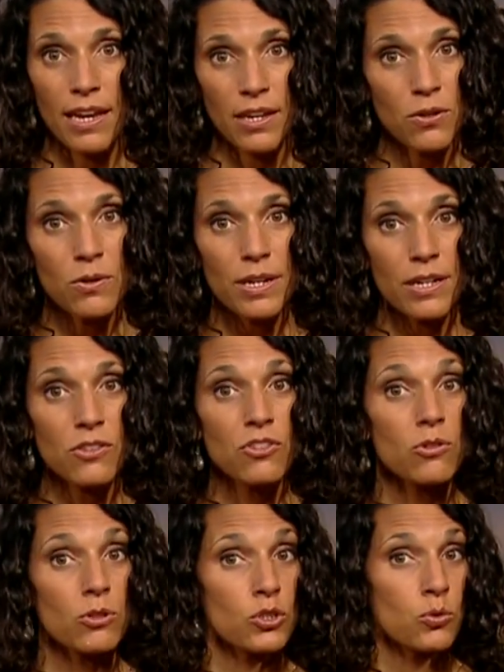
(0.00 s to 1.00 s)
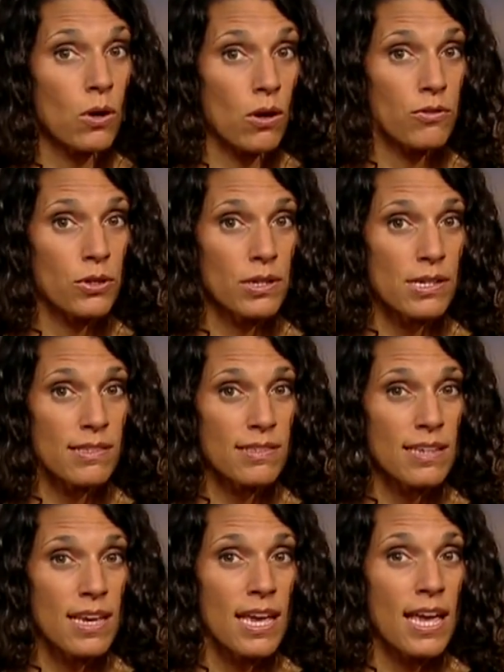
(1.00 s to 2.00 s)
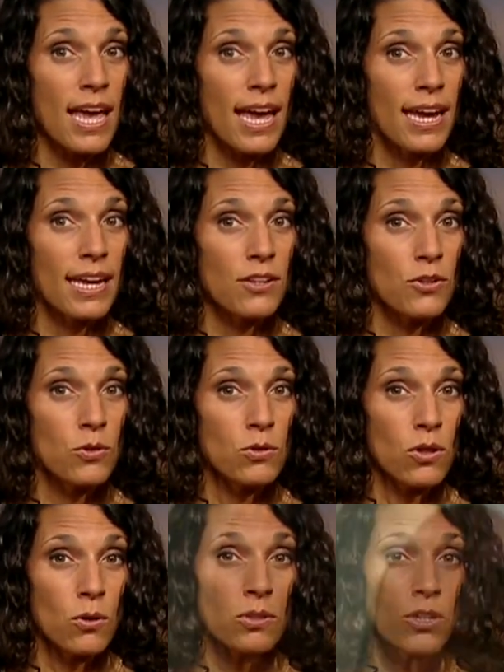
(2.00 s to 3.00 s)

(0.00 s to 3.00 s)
eight units, or twelve units, and you load